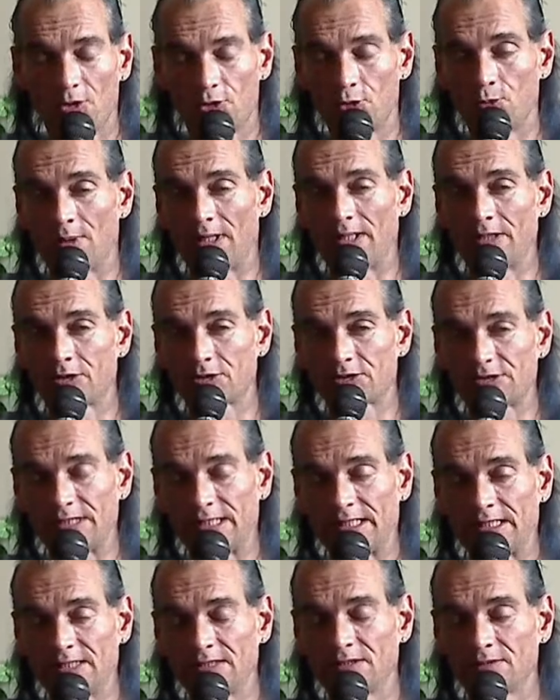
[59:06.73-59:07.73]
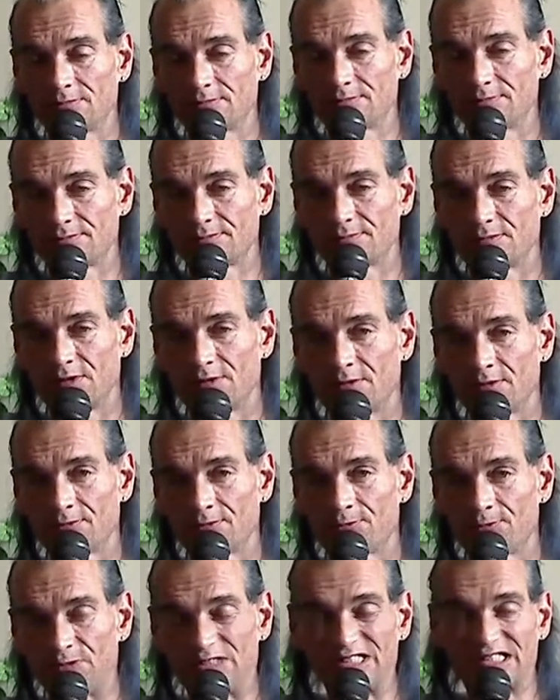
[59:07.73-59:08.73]
through my understanding of
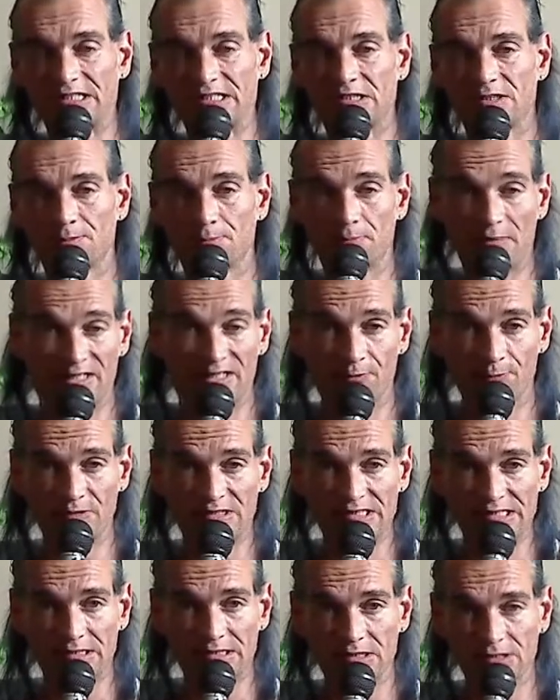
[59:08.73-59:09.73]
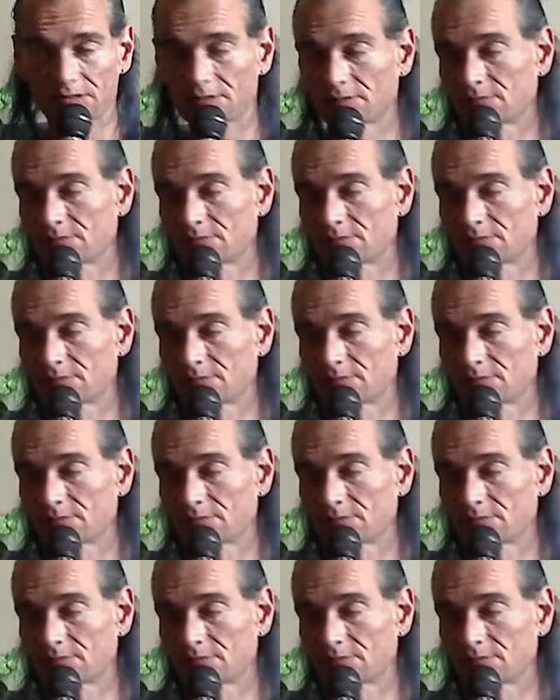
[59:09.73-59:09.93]
physics, metaphysics,